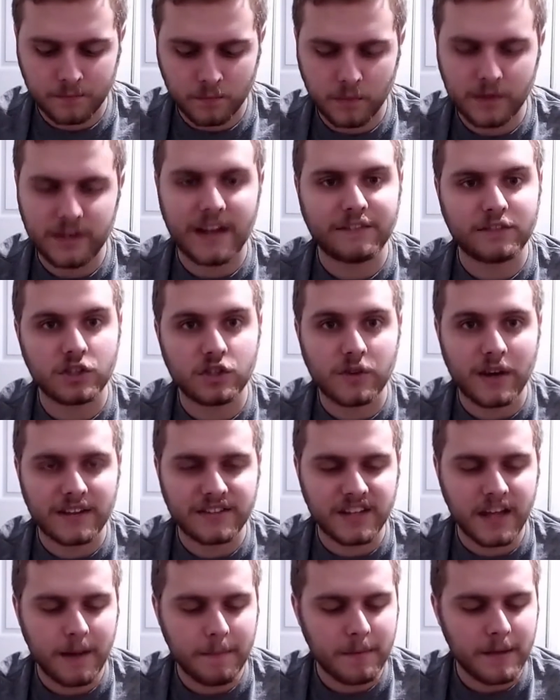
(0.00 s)
when you have to
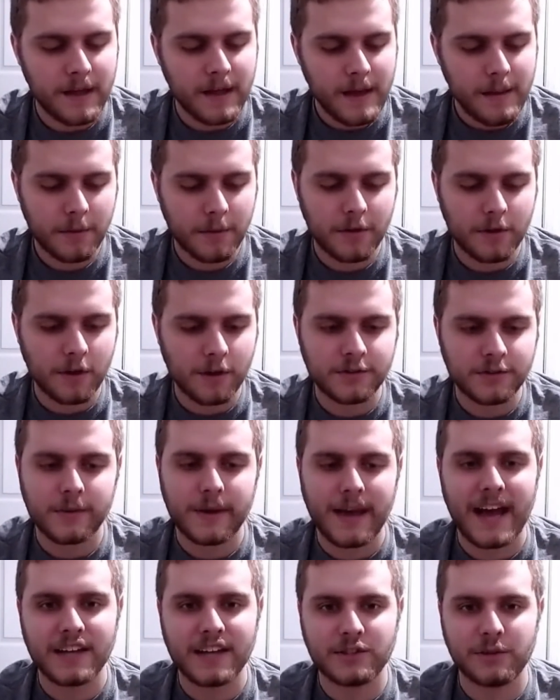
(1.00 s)
dress up, but they're also
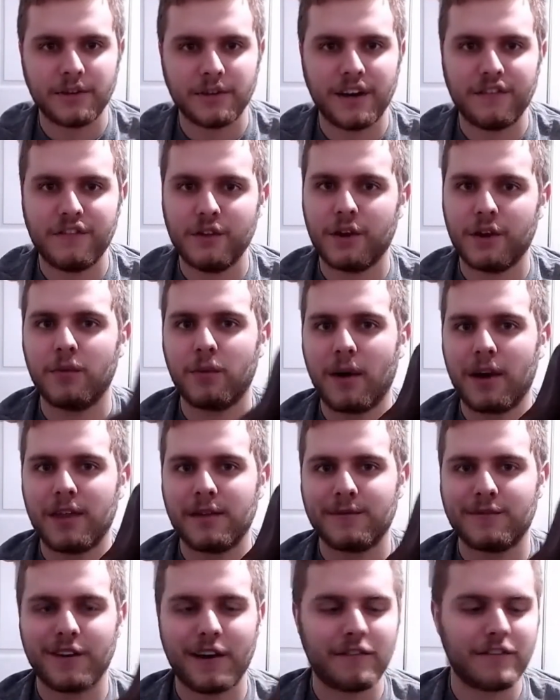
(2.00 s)
casual enough you can wear
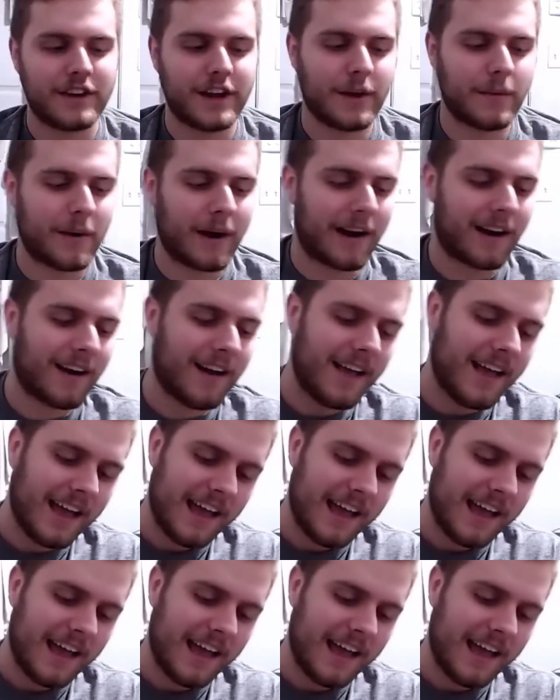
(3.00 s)
them for everyday wear.